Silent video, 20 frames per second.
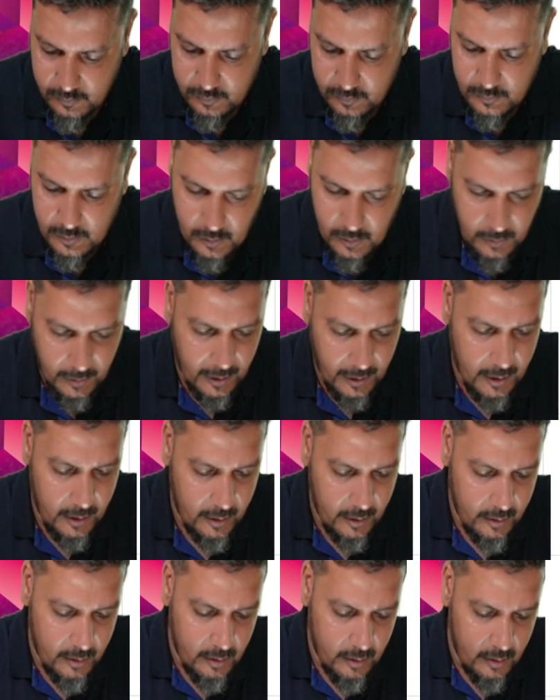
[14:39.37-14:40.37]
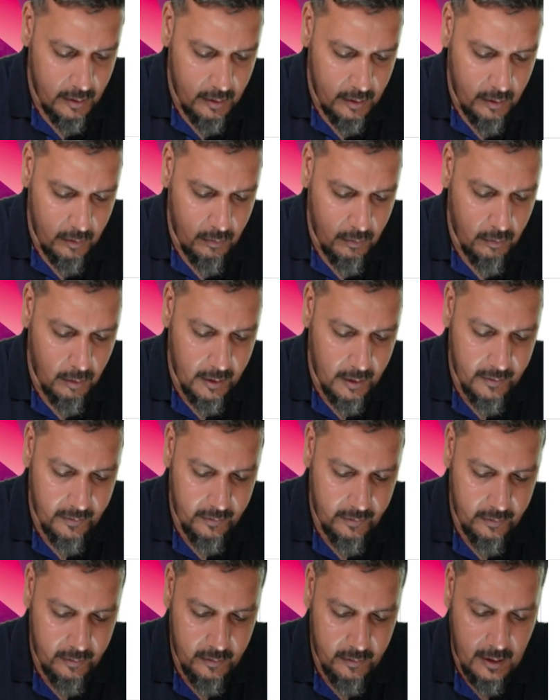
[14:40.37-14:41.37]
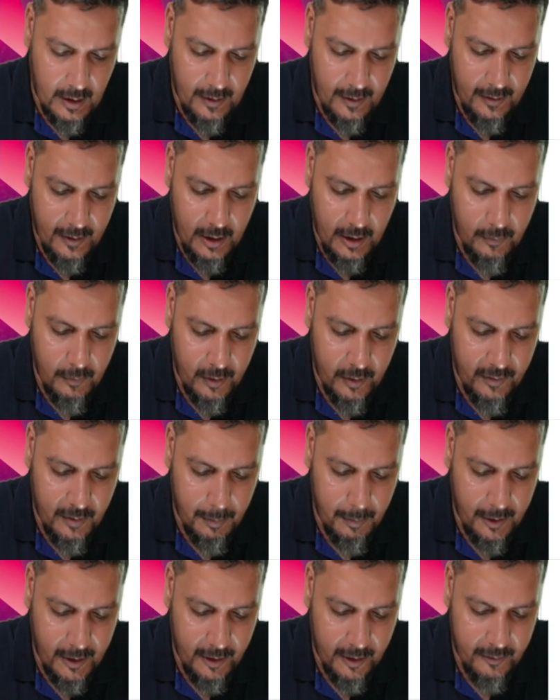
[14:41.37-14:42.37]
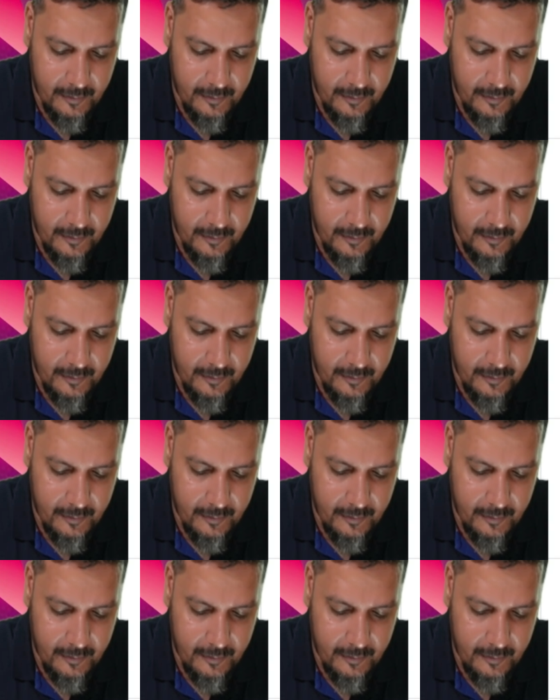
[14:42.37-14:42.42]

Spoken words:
Okay. What is another inward supply?